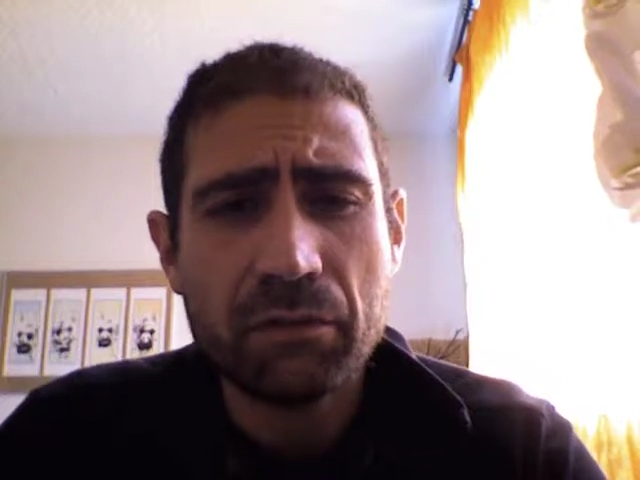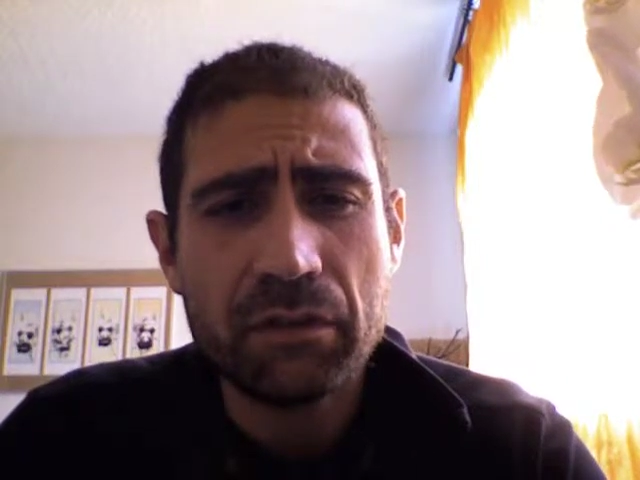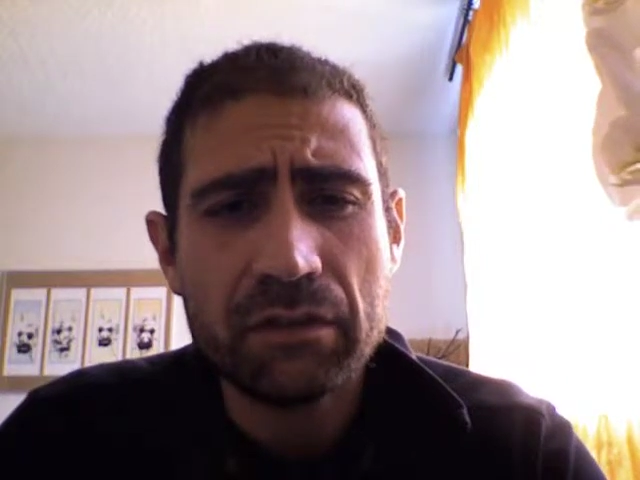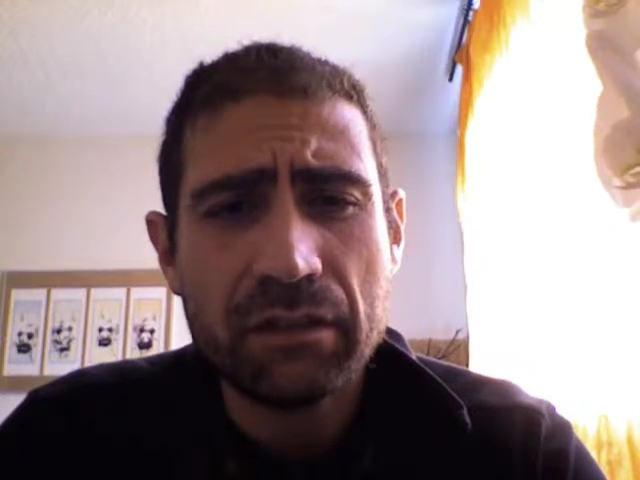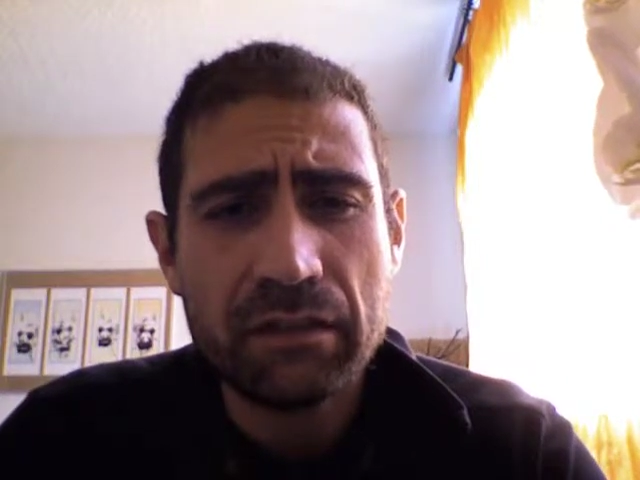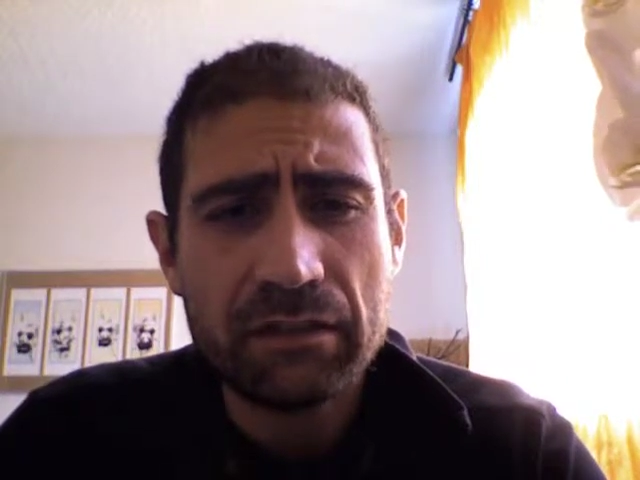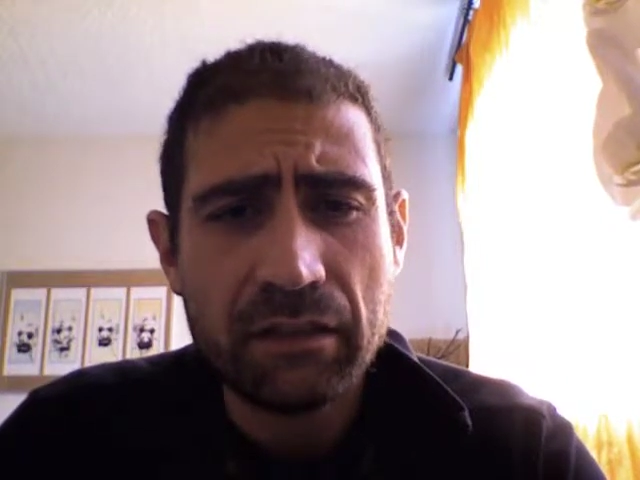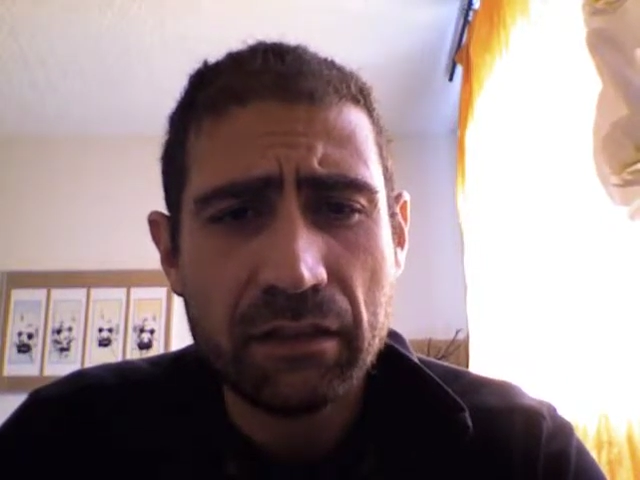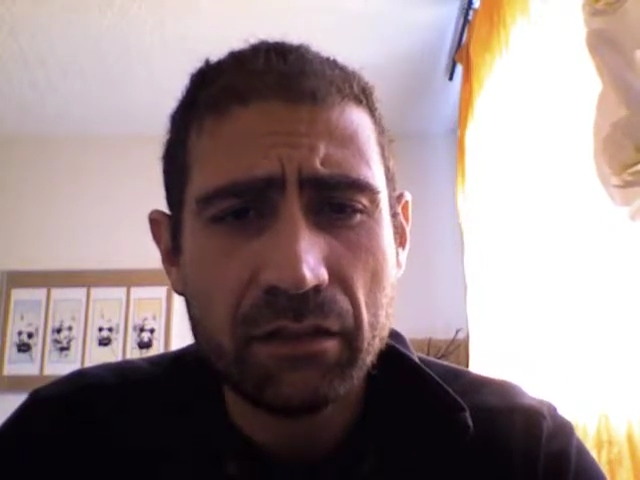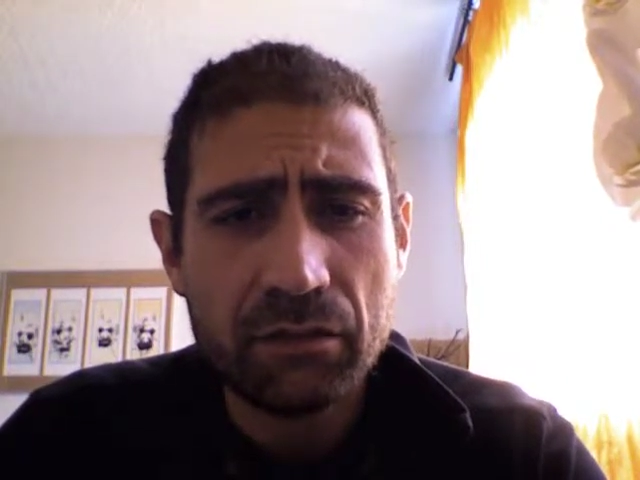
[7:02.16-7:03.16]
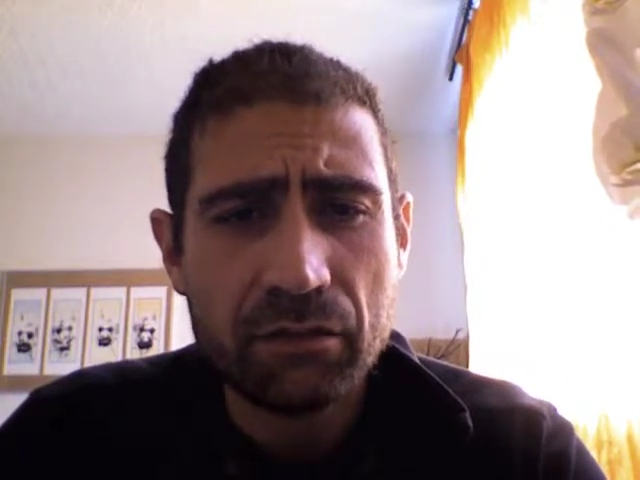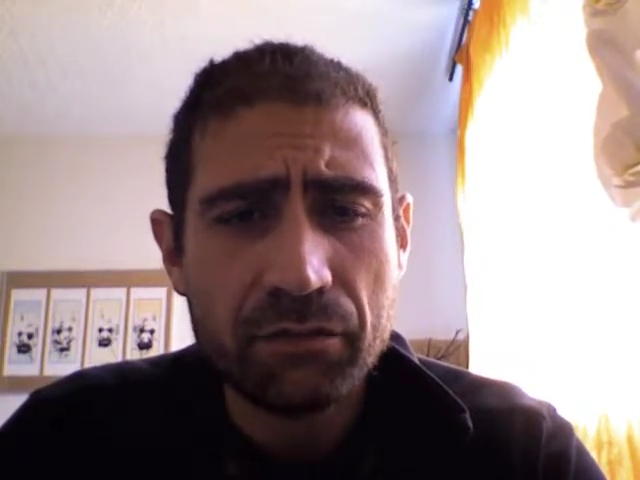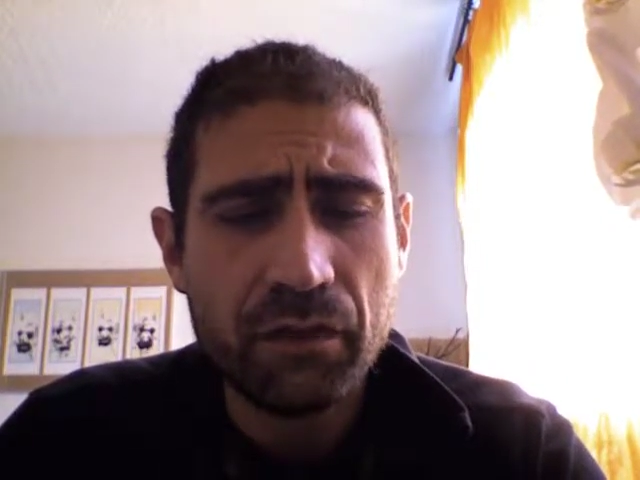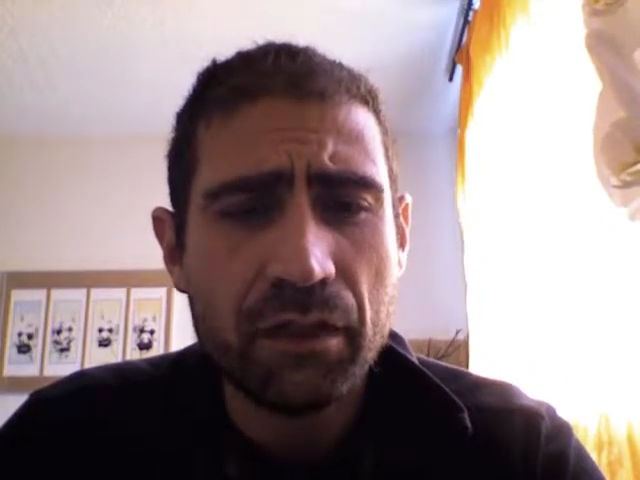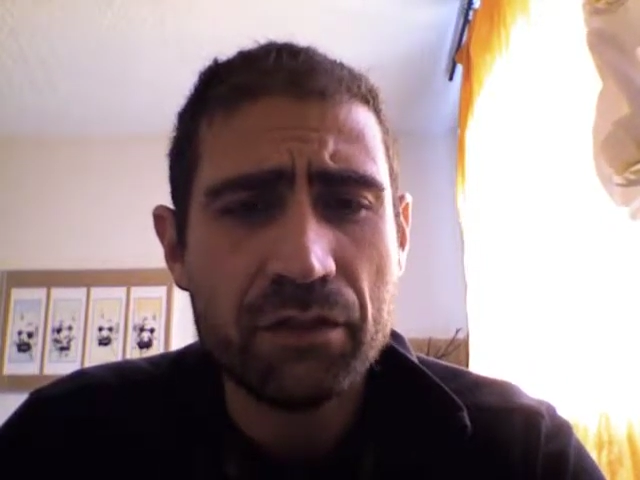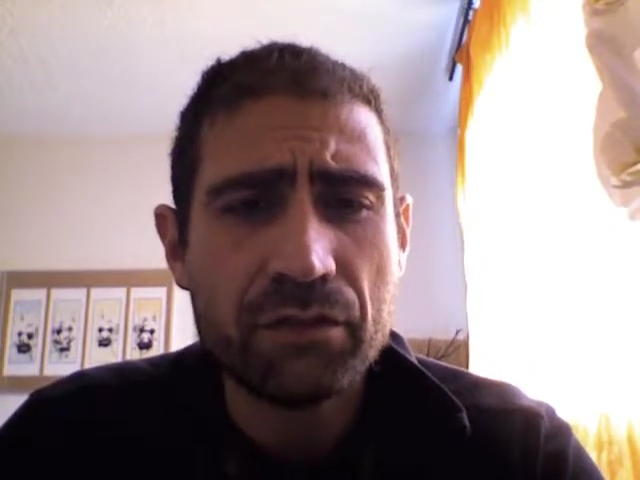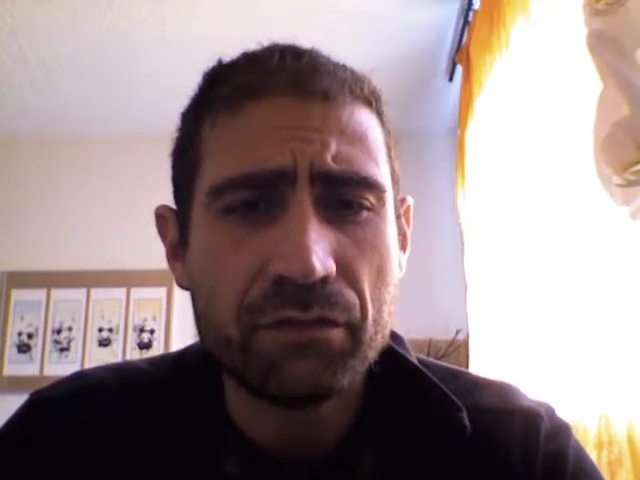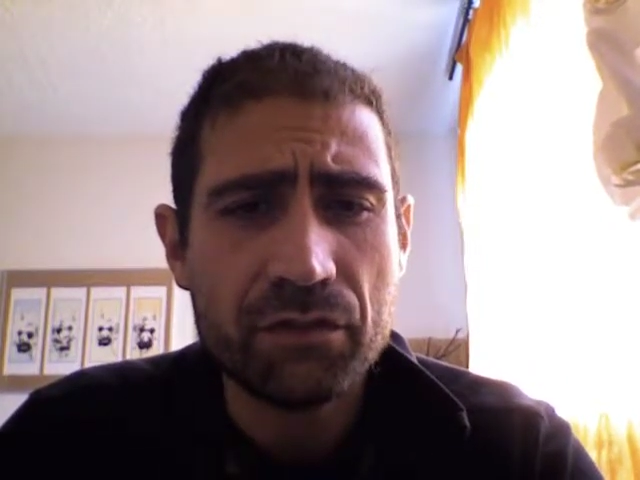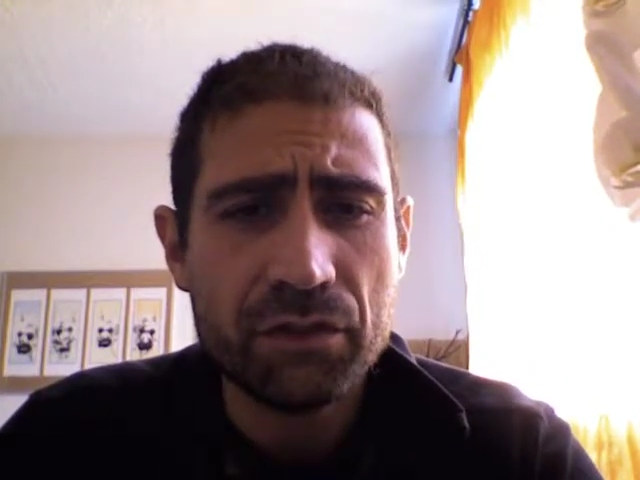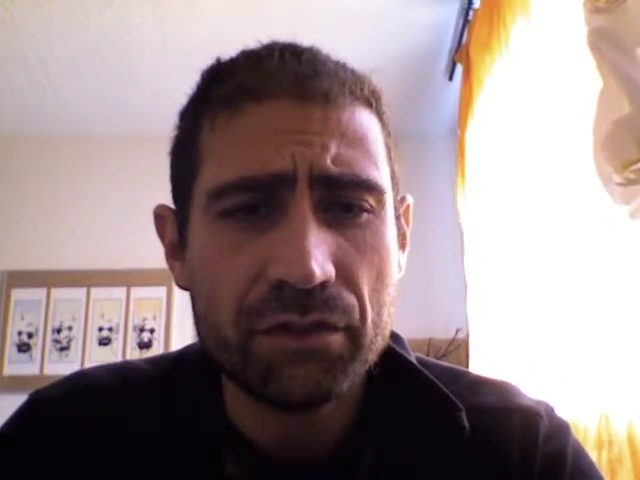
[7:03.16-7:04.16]
when he says, like, the invocation
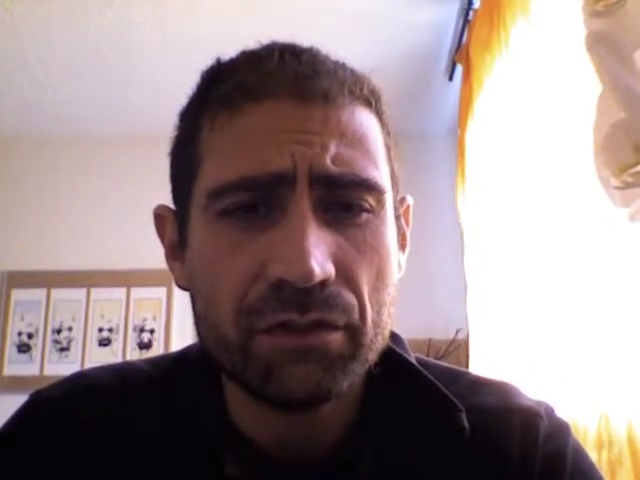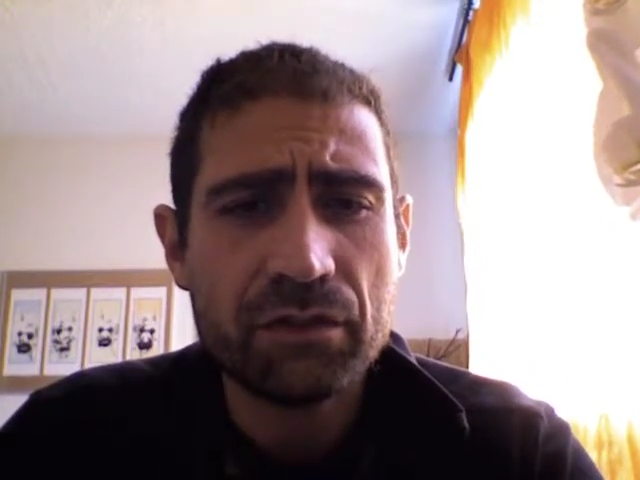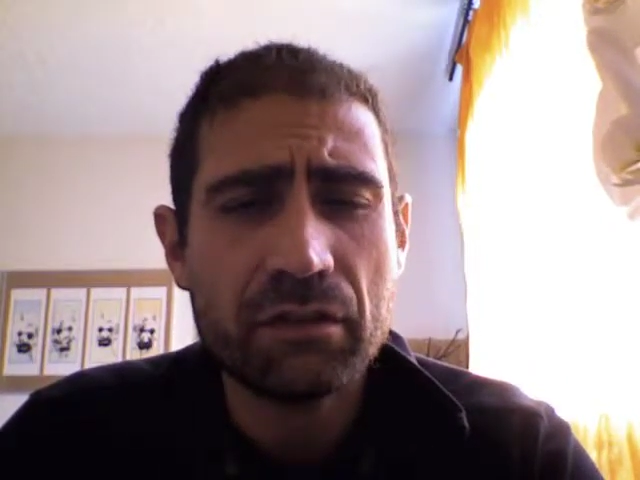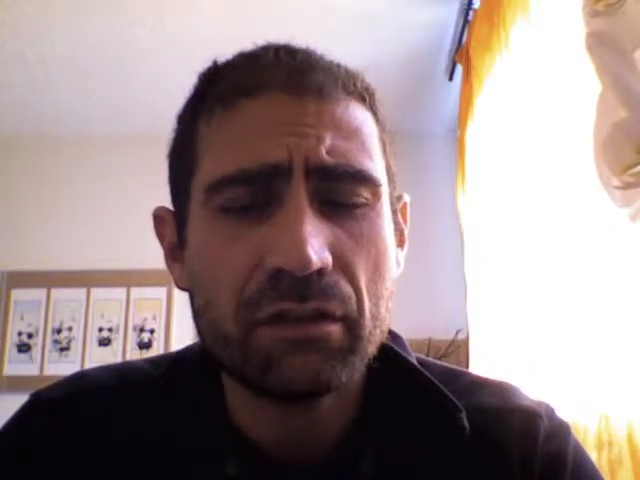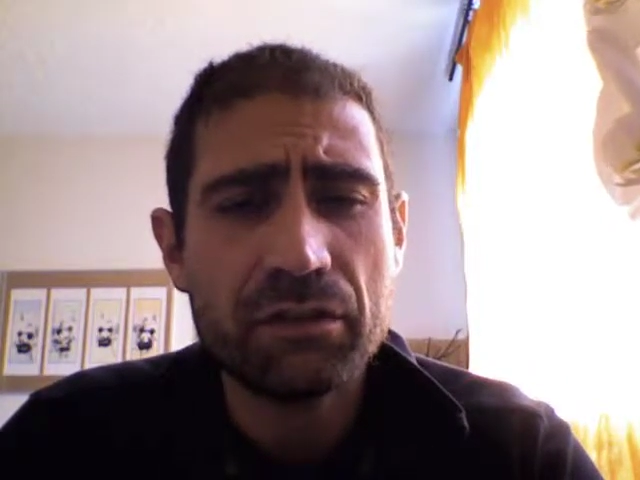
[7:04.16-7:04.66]
of Jesus,